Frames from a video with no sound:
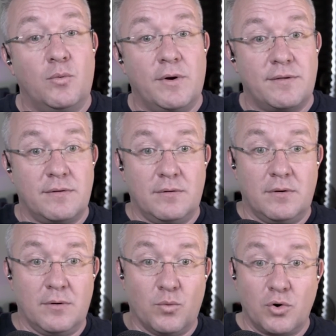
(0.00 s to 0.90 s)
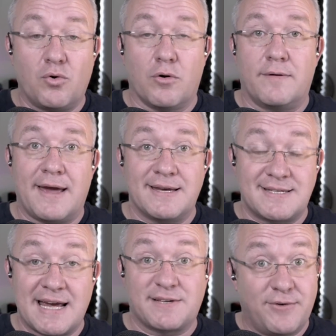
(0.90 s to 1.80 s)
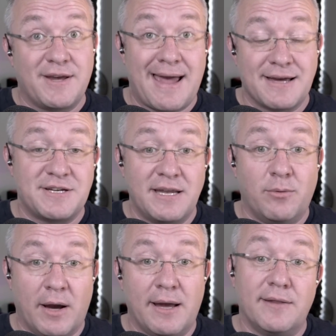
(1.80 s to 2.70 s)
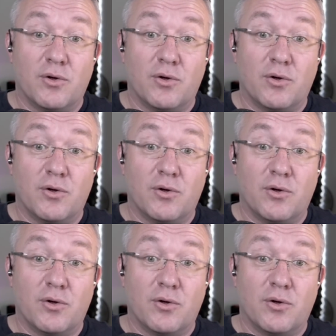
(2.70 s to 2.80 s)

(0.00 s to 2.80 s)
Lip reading: With one quarter of that is tax-free cash anyway,